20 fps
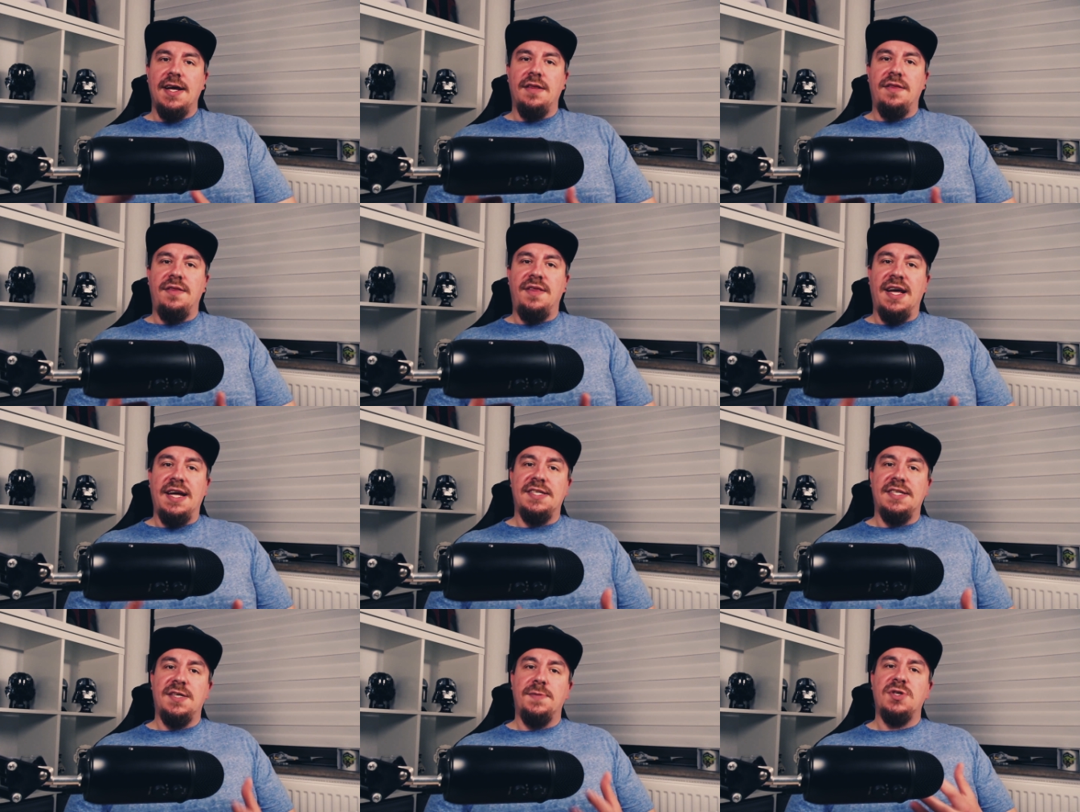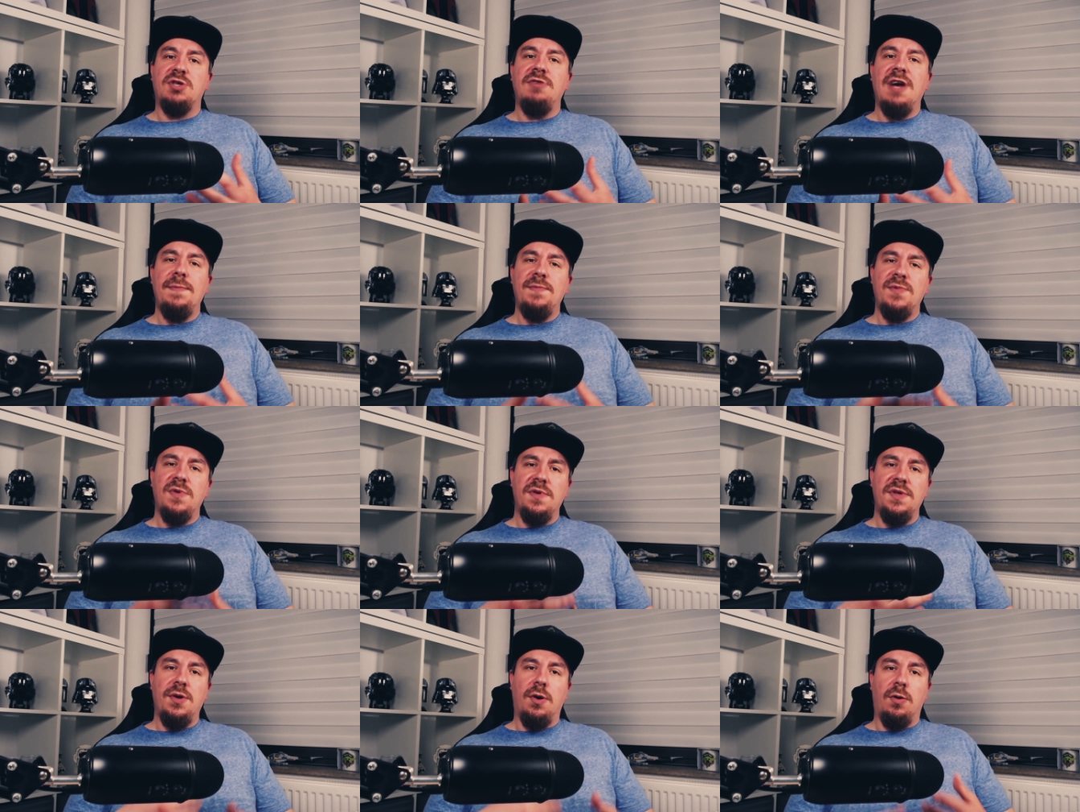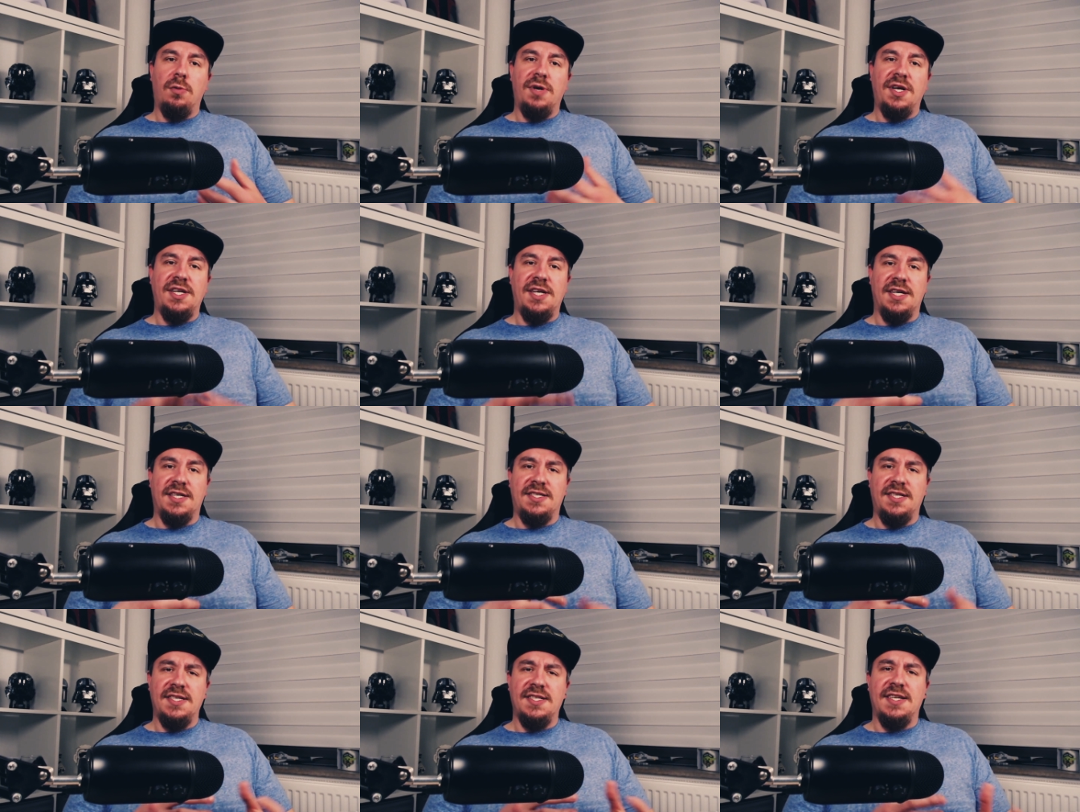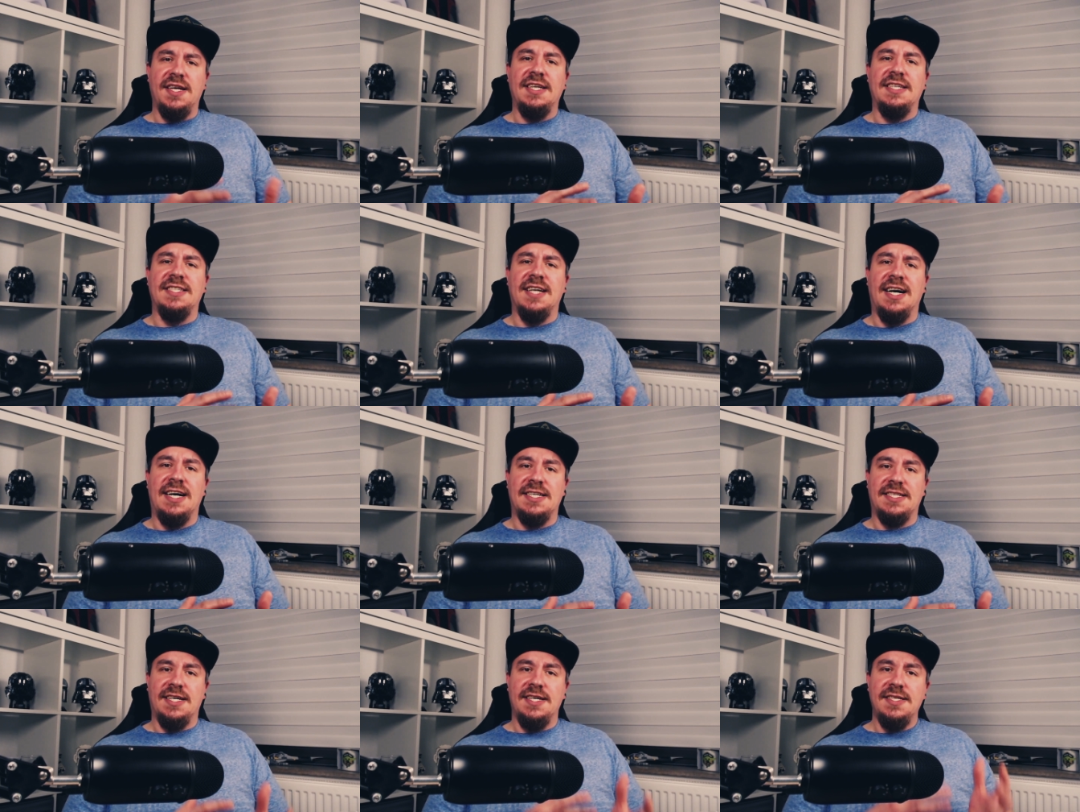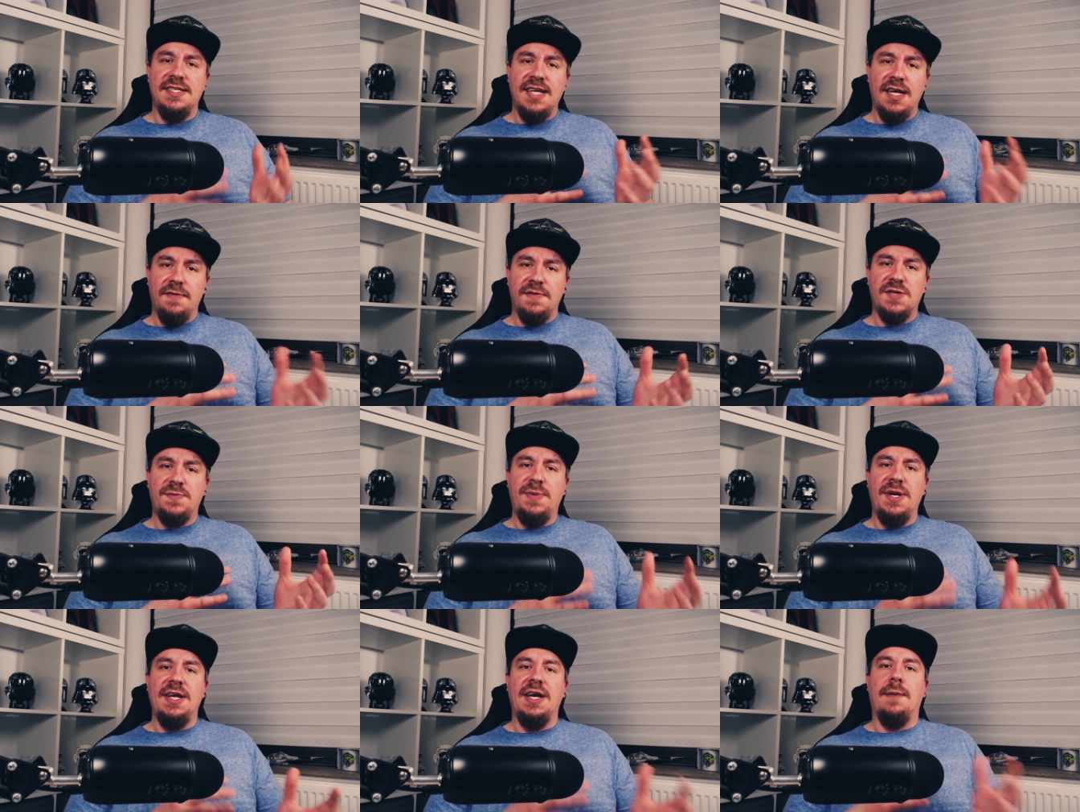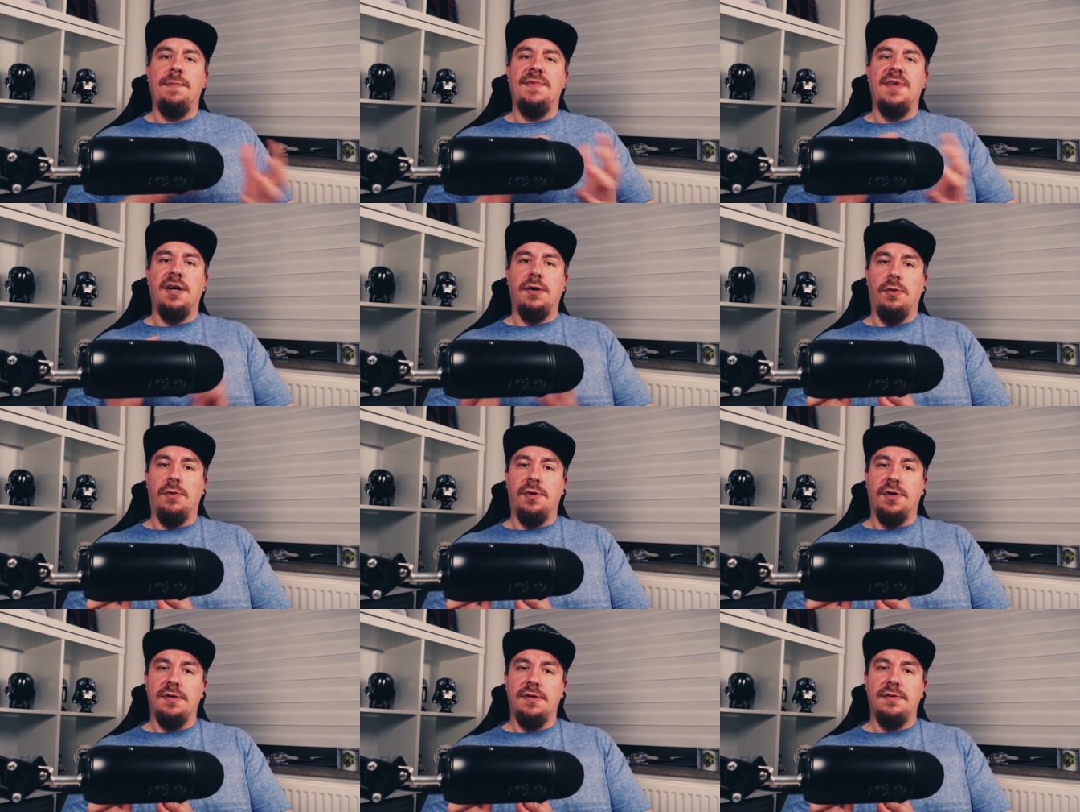they subscribe to the already existing task instead of spinning up their own.